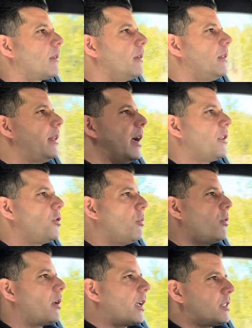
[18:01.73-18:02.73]
than you
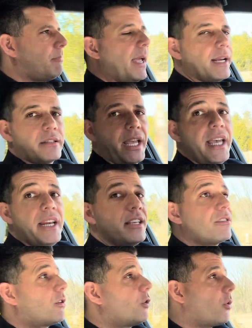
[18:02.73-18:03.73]
would expect. It
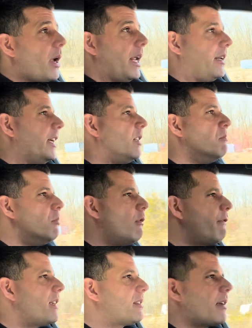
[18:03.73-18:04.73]
is great. It
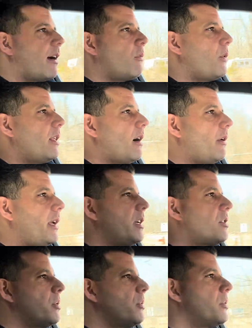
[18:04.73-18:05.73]
moves this car without
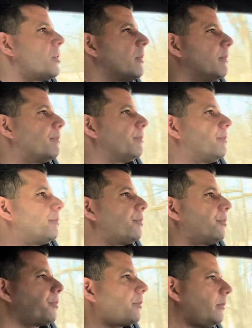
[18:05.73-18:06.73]
issues.
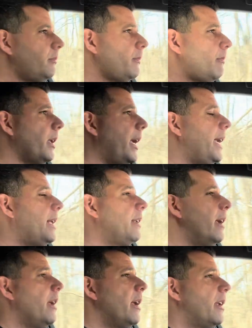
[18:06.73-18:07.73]
It
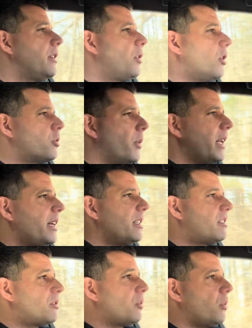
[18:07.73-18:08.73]
does what it
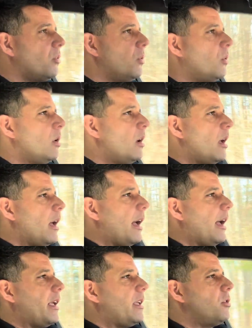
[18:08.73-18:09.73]
needs to do.
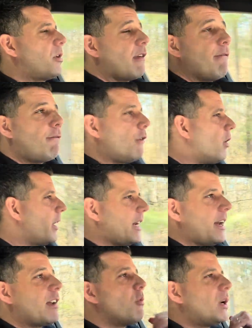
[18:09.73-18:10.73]
You can float it
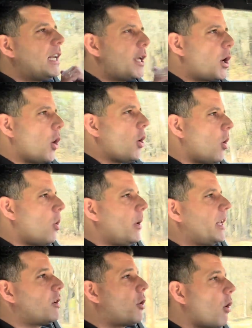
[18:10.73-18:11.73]
and it will go.
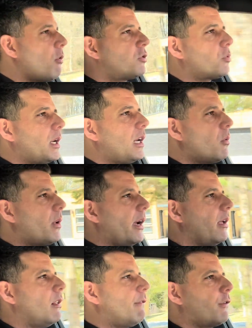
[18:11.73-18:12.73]
It goes really
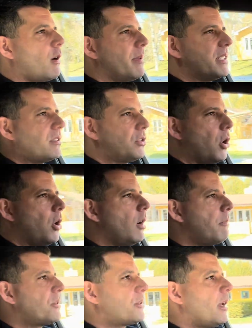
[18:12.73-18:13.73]
well from
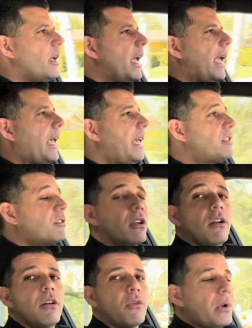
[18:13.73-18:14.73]
stops. It's
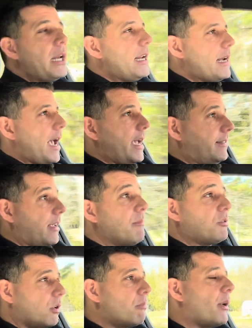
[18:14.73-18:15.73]
really nice. I'm
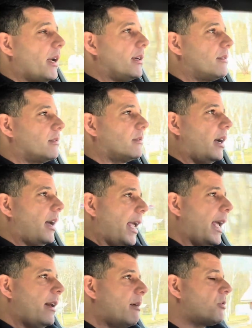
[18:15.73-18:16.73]
surprised.
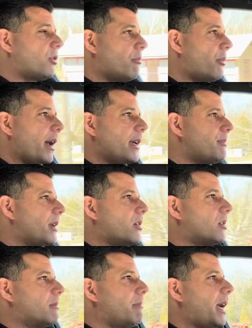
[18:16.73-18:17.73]
Again, I'm surprised
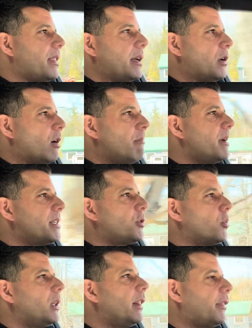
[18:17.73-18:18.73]
because by the numbers you
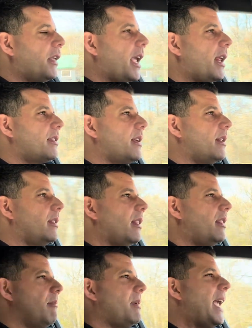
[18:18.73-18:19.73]
will think that
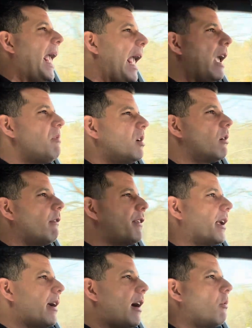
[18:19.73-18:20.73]
the behavior of
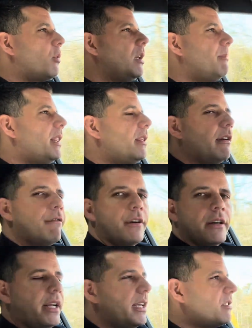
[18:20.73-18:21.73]
the car will be
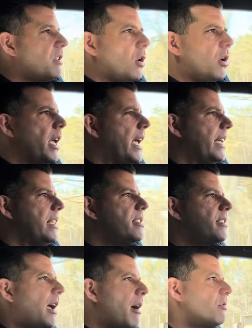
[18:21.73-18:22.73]
different. It's not. It
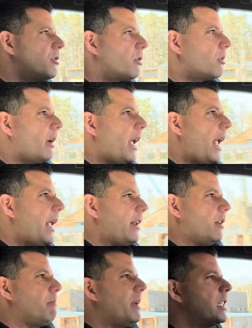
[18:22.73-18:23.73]
sounds great.
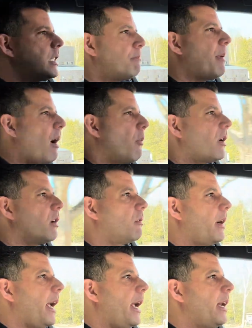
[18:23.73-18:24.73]
It builds power
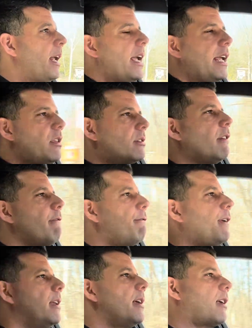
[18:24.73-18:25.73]
great. It doesn't
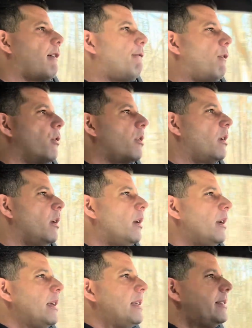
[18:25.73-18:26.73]
feel like a
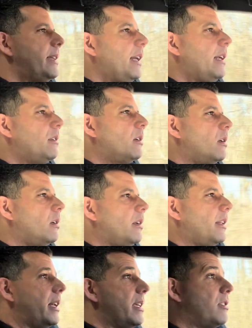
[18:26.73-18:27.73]
4-cylinder
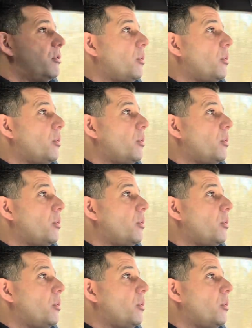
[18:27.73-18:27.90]
that is